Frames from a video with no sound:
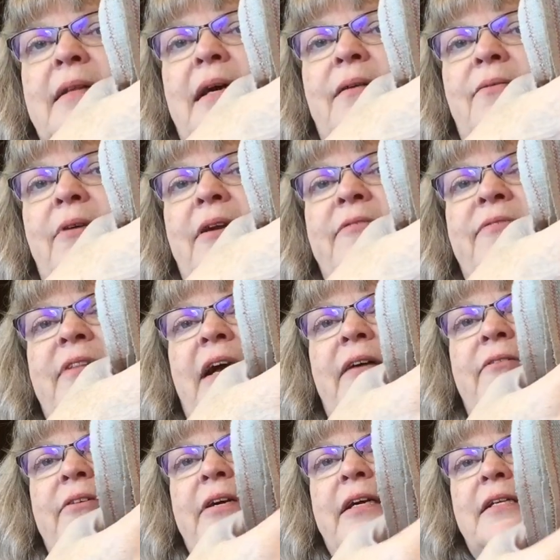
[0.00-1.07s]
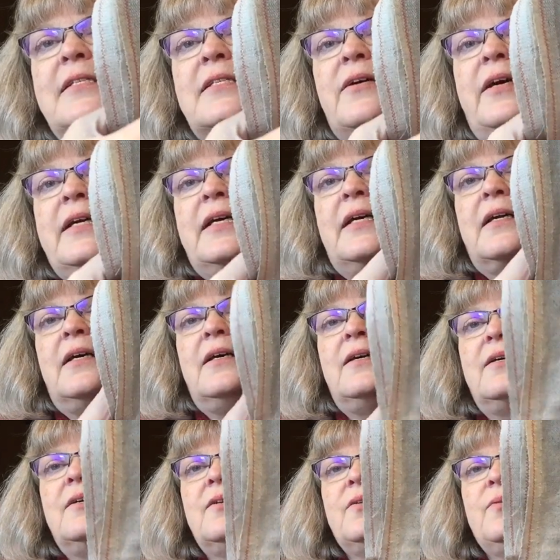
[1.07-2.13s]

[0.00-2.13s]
that red flower in, so I got all